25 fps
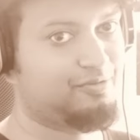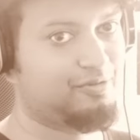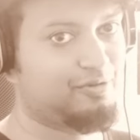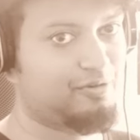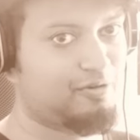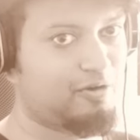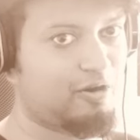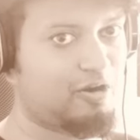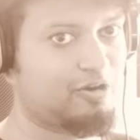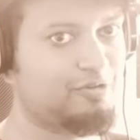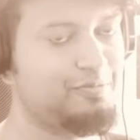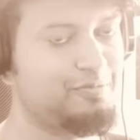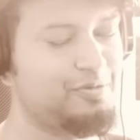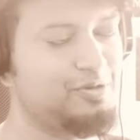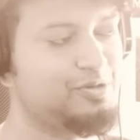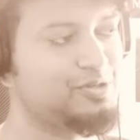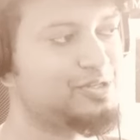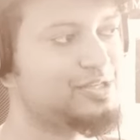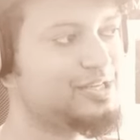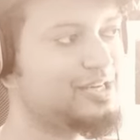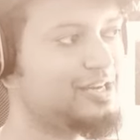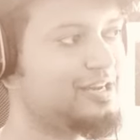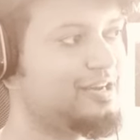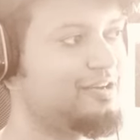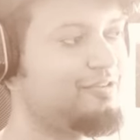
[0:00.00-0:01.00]
rock
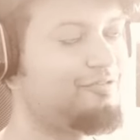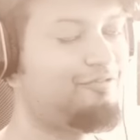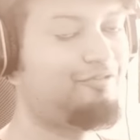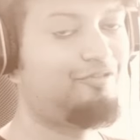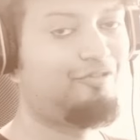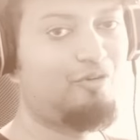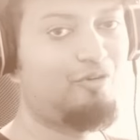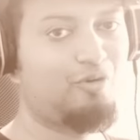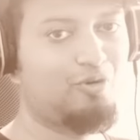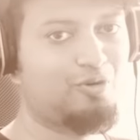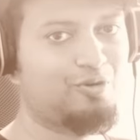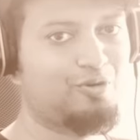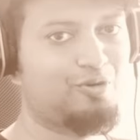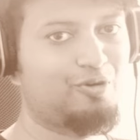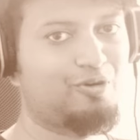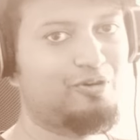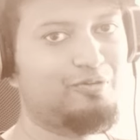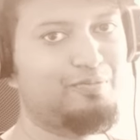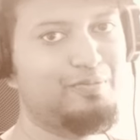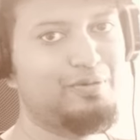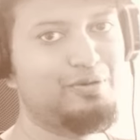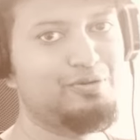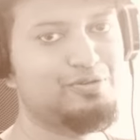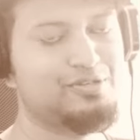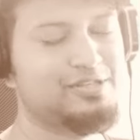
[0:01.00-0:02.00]
music, folk
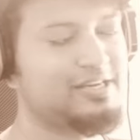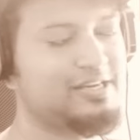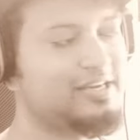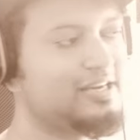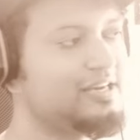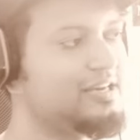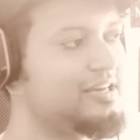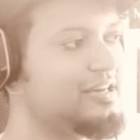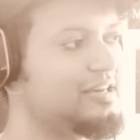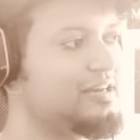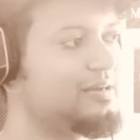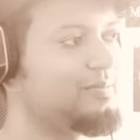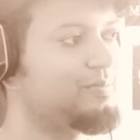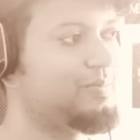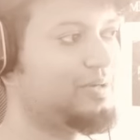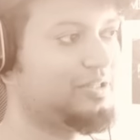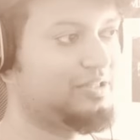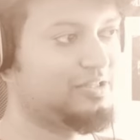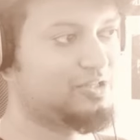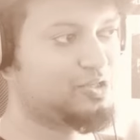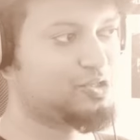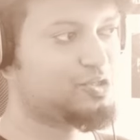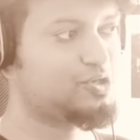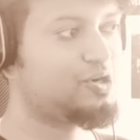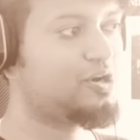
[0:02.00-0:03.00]
rock music, but
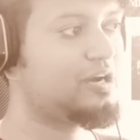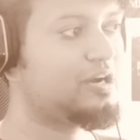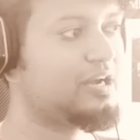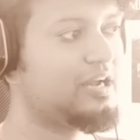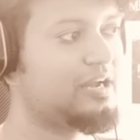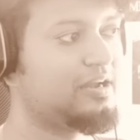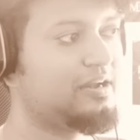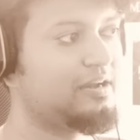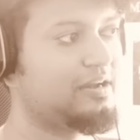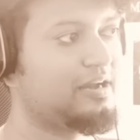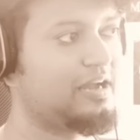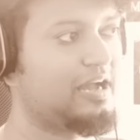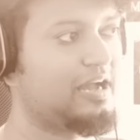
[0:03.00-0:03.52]
the song